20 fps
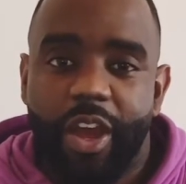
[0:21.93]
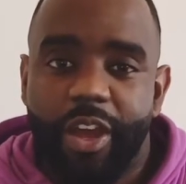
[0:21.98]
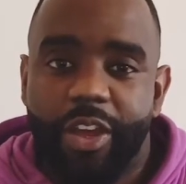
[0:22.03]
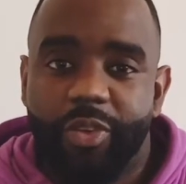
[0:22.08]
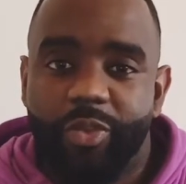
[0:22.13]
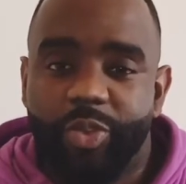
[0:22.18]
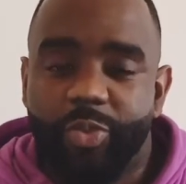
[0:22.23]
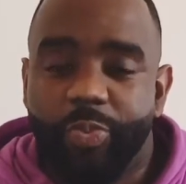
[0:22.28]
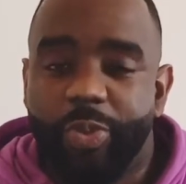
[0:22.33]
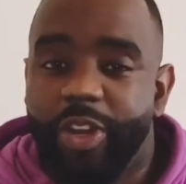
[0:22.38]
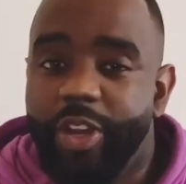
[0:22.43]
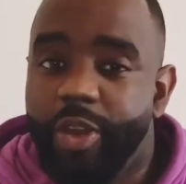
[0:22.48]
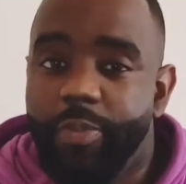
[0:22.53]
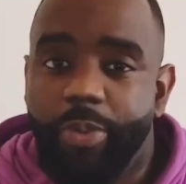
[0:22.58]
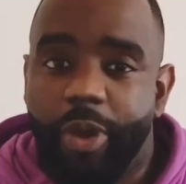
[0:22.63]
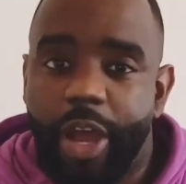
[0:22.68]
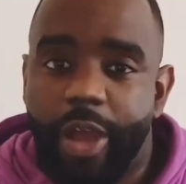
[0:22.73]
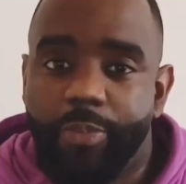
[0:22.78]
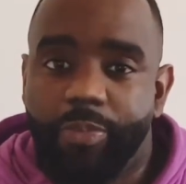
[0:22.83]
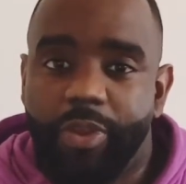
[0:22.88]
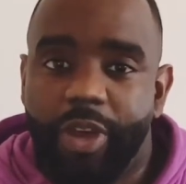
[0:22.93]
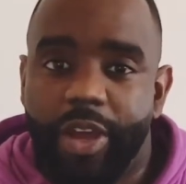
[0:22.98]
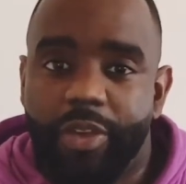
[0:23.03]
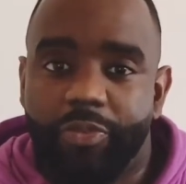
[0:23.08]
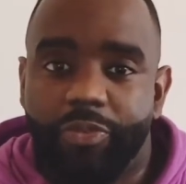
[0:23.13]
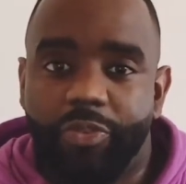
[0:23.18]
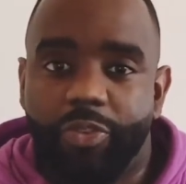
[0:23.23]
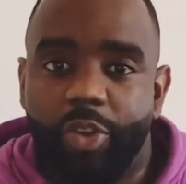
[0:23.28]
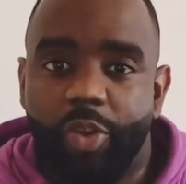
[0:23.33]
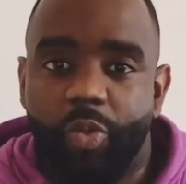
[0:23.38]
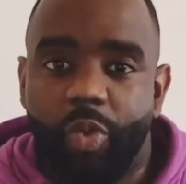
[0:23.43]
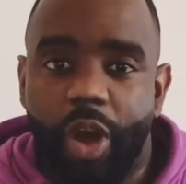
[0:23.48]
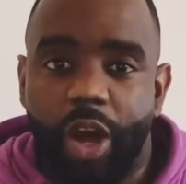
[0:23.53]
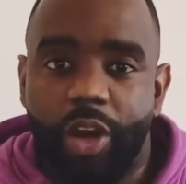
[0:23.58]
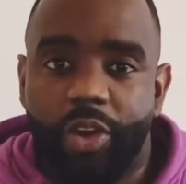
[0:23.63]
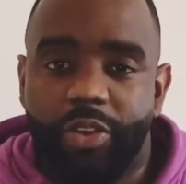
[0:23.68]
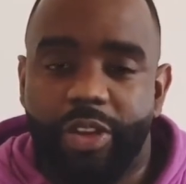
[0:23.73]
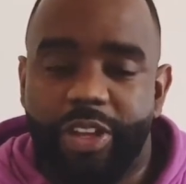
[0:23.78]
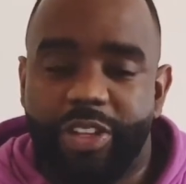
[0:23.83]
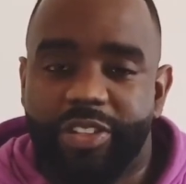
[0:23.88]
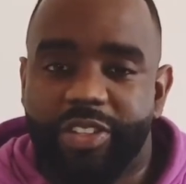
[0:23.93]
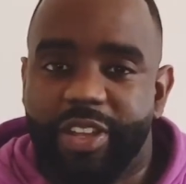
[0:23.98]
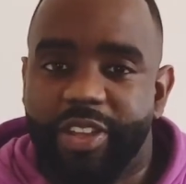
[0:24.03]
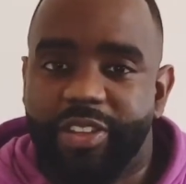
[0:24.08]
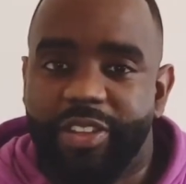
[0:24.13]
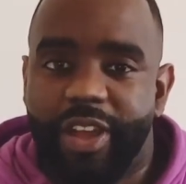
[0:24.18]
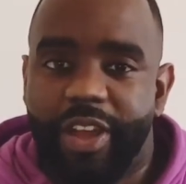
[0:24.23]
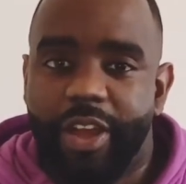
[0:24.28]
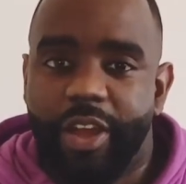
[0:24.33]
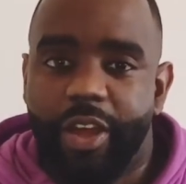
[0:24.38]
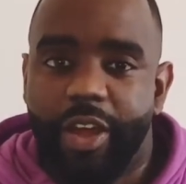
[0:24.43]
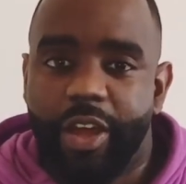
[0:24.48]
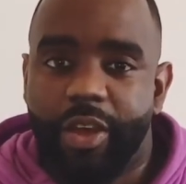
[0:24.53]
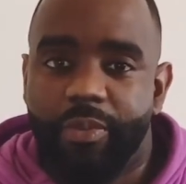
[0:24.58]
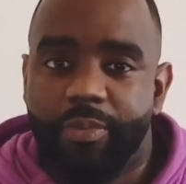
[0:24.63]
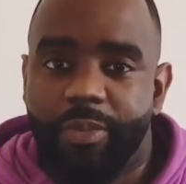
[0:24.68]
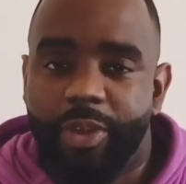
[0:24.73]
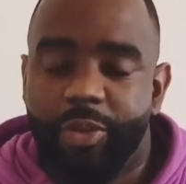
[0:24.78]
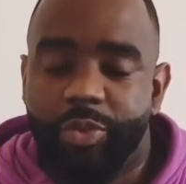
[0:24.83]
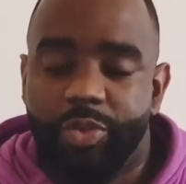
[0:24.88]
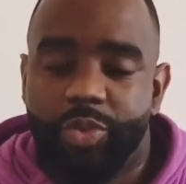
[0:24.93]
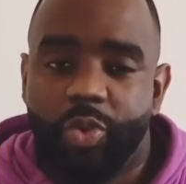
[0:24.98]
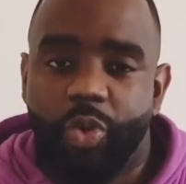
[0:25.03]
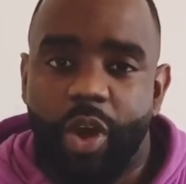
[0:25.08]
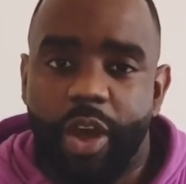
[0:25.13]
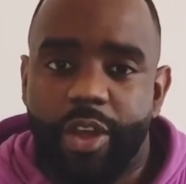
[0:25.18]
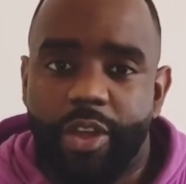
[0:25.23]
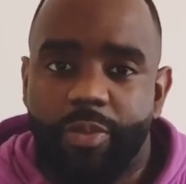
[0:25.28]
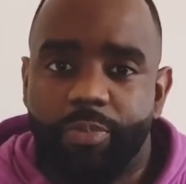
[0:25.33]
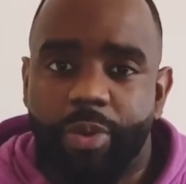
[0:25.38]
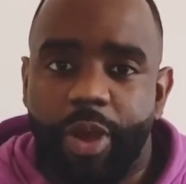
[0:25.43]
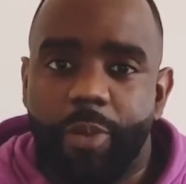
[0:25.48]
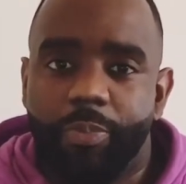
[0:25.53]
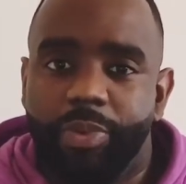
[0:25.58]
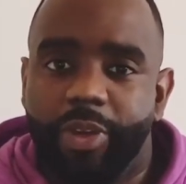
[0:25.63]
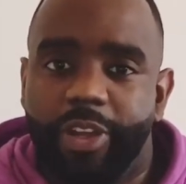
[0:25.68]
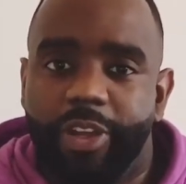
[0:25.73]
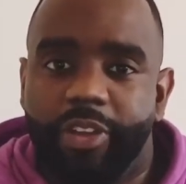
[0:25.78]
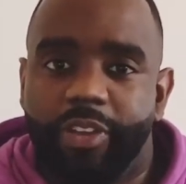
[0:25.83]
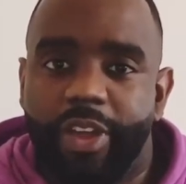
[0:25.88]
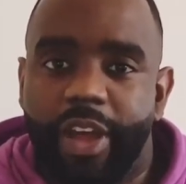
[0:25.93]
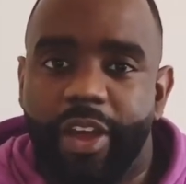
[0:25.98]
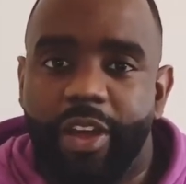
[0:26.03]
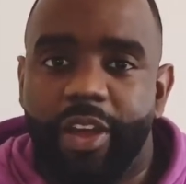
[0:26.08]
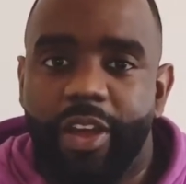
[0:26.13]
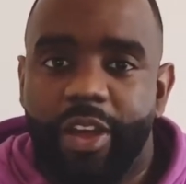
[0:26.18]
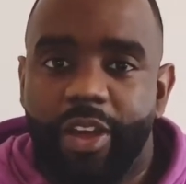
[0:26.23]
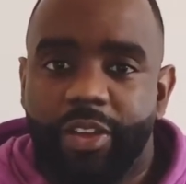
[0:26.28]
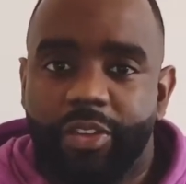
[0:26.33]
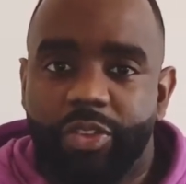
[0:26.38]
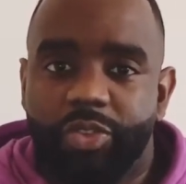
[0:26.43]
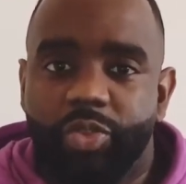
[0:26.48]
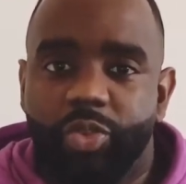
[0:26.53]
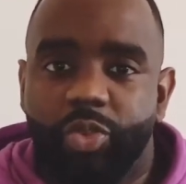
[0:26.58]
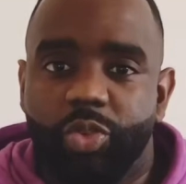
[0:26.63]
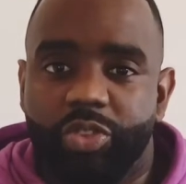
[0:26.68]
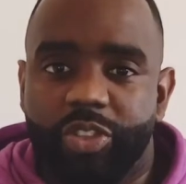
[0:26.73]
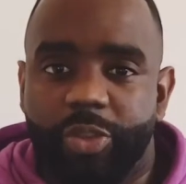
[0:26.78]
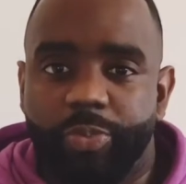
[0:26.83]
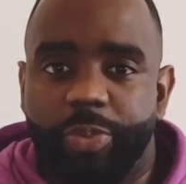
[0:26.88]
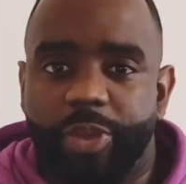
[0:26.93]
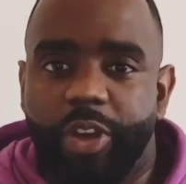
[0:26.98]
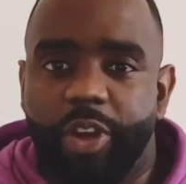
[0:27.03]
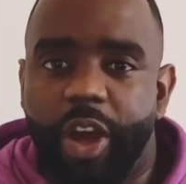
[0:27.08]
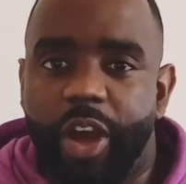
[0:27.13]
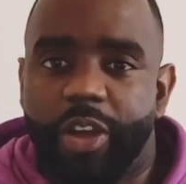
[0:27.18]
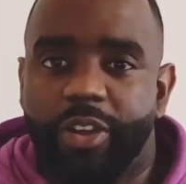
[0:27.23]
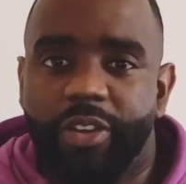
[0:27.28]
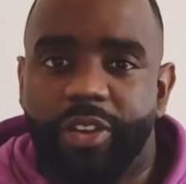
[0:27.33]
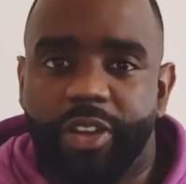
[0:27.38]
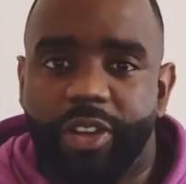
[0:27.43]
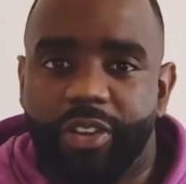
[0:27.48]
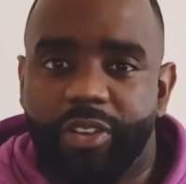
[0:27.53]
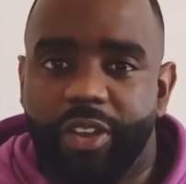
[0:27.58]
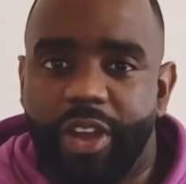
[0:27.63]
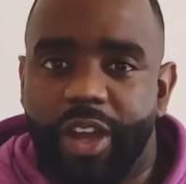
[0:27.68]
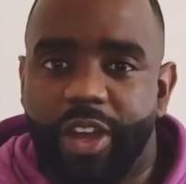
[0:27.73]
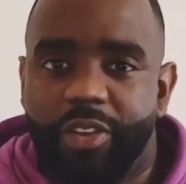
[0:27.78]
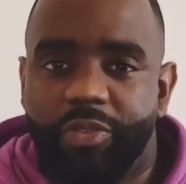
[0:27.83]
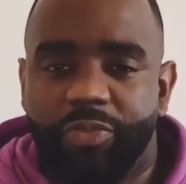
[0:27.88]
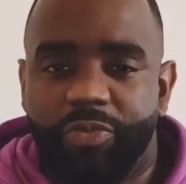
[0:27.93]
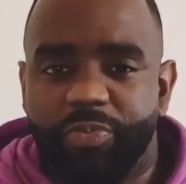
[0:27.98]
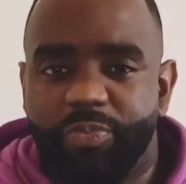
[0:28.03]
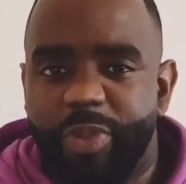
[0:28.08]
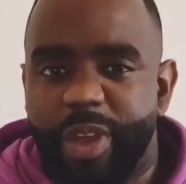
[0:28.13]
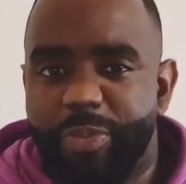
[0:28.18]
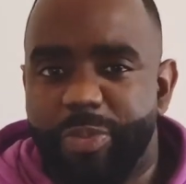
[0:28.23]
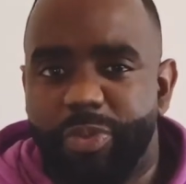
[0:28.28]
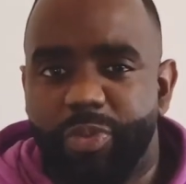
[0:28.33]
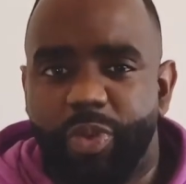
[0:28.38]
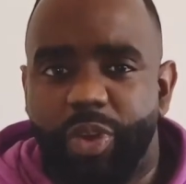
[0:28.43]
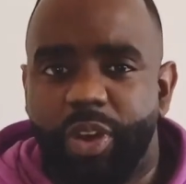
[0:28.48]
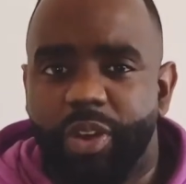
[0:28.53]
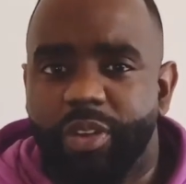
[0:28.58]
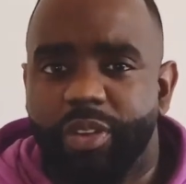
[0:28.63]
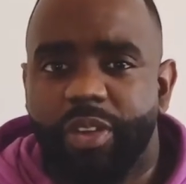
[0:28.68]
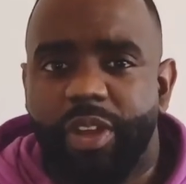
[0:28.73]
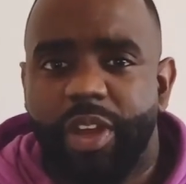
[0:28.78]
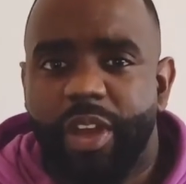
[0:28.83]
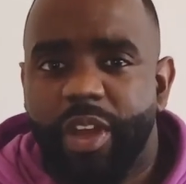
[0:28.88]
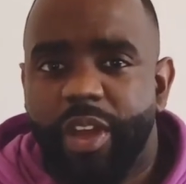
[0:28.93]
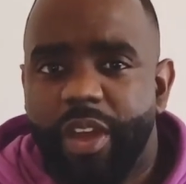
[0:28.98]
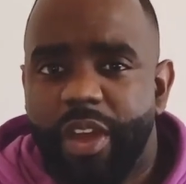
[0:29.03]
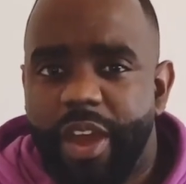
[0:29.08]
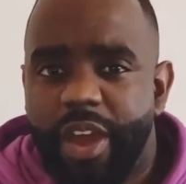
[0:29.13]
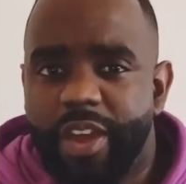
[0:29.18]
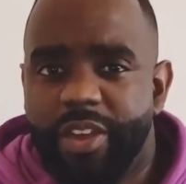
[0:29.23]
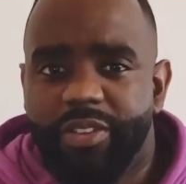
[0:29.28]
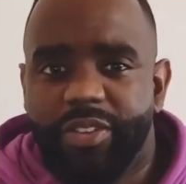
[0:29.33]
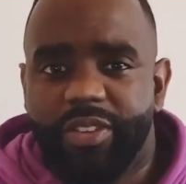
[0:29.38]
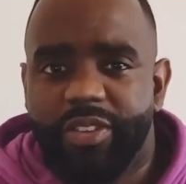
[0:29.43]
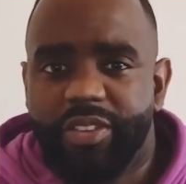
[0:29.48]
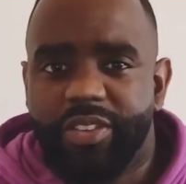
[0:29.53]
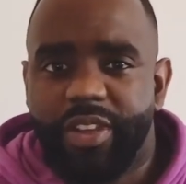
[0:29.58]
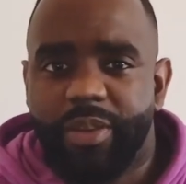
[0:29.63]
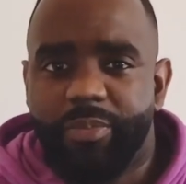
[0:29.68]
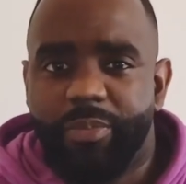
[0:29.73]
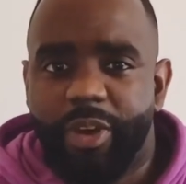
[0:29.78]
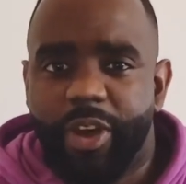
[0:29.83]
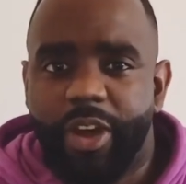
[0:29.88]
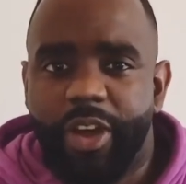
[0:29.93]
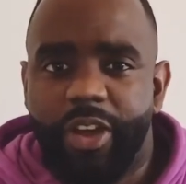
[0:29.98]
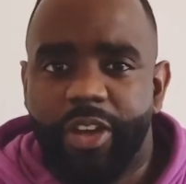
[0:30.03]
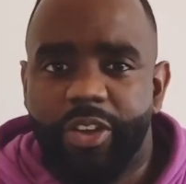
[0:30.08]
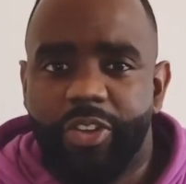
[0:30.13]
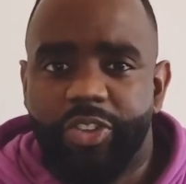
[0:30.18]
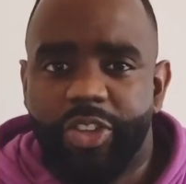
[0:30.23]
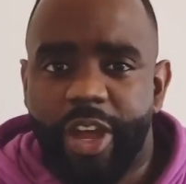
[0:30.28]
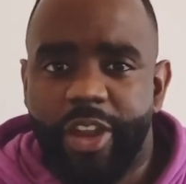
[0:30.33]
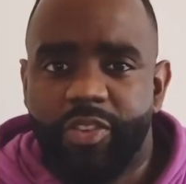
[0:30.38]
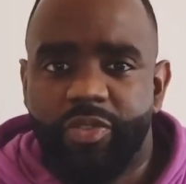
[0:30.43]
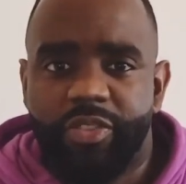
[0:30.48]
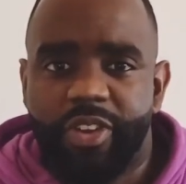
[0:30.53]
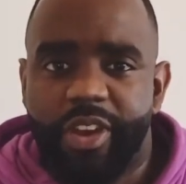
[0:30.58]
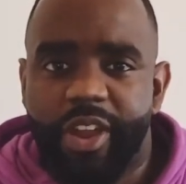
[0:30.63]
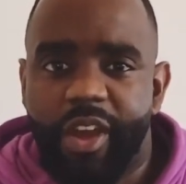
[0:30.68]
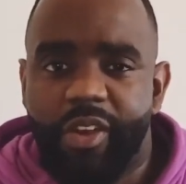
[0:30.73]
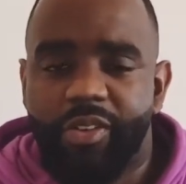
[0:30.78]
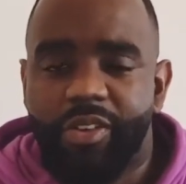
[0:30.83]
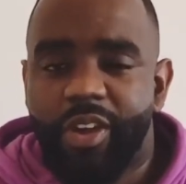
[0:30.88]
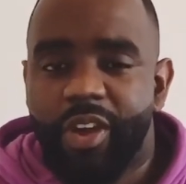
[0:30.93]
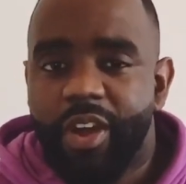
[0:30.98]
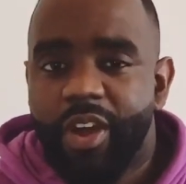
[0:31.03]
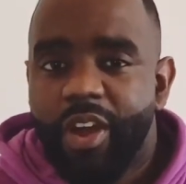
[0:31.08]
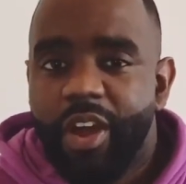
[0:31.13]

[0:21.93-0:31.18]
It was been in the pipeline for a while. They said that it was quite public that the talks had begun in like maybe what, end of December, early January now.